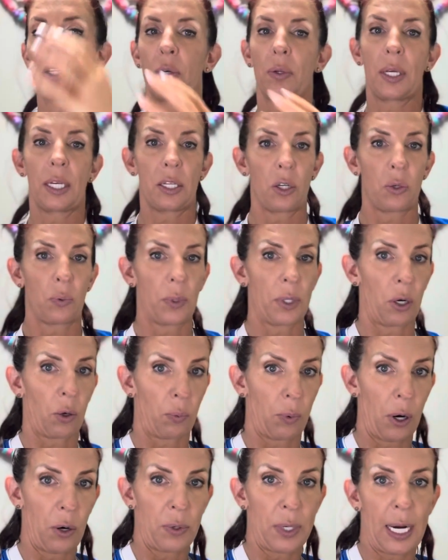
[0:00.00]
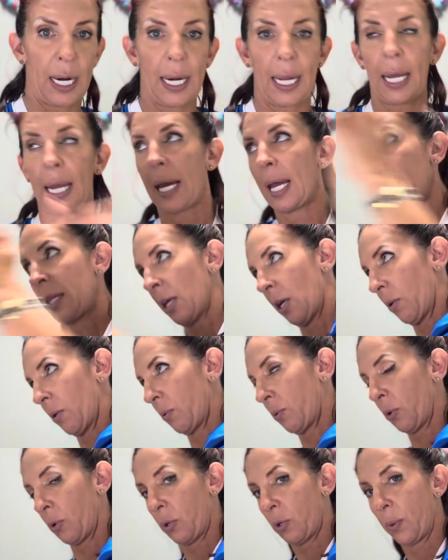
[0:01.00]
So this is when they're rotating and they're
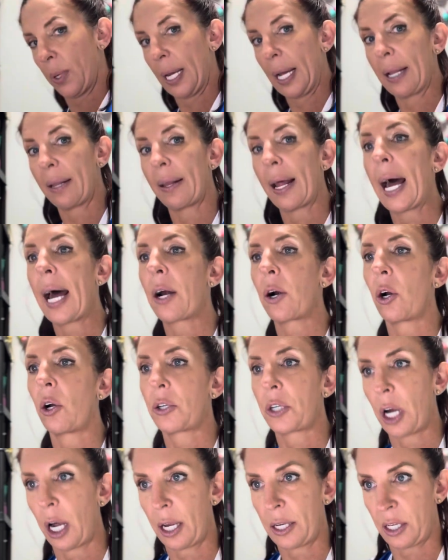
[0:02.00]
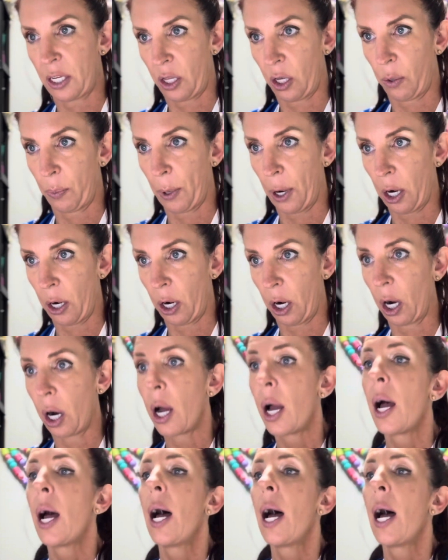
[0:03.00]
doing a lateral toss to their partner.